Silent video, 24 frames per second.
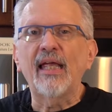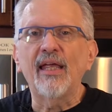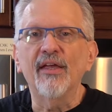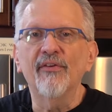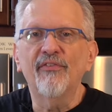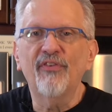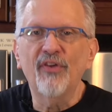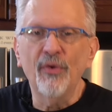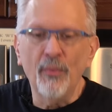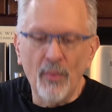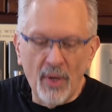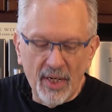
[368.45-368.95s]

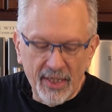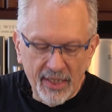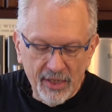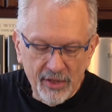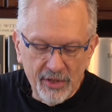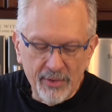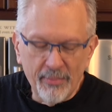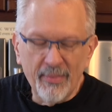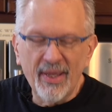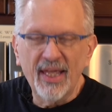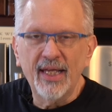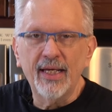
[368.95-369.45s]
If you
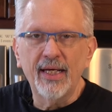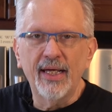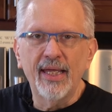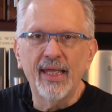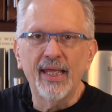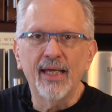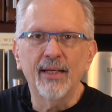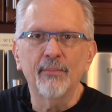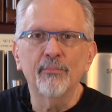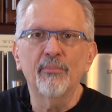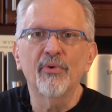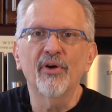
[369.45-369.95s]
wanted to make a
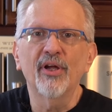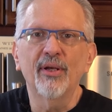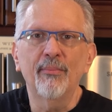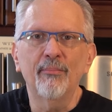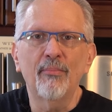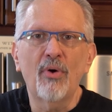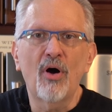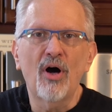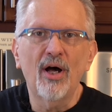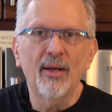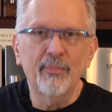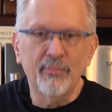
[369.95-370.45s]

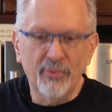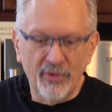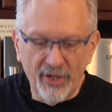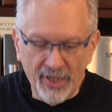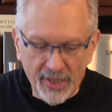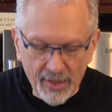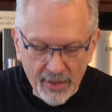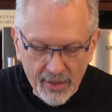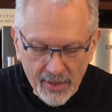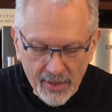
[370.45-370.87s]
handprint, paw print,